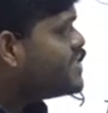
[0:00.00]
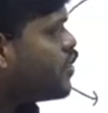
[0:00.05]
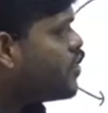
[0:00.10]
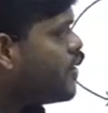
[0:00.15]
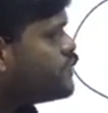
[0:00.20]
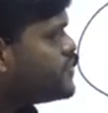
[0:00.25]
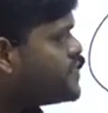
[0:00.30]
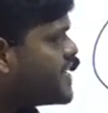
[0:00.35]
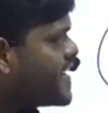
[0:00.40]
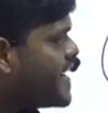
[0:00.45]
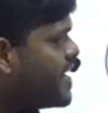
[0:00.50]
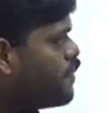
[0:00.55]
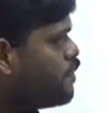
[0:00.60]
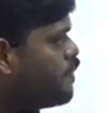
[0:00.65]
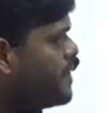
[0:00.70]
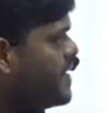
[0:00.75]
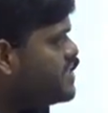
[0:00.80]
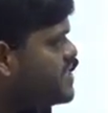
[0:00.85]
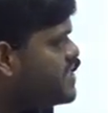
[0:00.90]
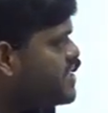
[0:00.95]
of second
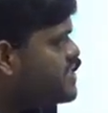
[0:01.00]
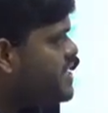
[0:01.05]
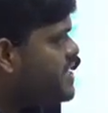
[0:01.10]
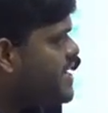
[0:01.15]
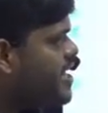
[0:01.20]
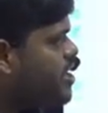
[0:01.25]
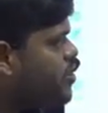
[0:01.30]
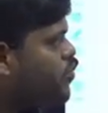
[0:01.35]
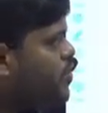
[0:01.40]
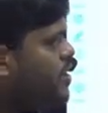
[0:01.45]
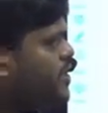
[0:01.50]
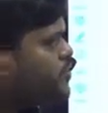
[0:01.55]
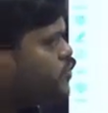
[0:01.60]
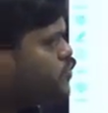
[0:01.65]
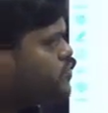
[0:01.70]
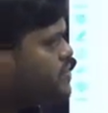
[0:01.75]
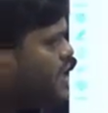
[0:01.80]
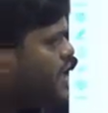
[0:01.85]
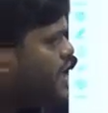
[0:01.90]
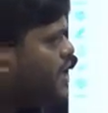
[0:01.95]
piece is equal to
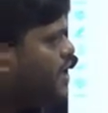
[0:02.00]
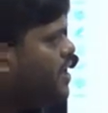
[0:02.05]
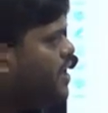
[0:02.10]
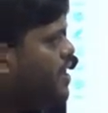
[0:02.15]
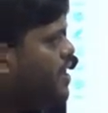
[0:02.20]
the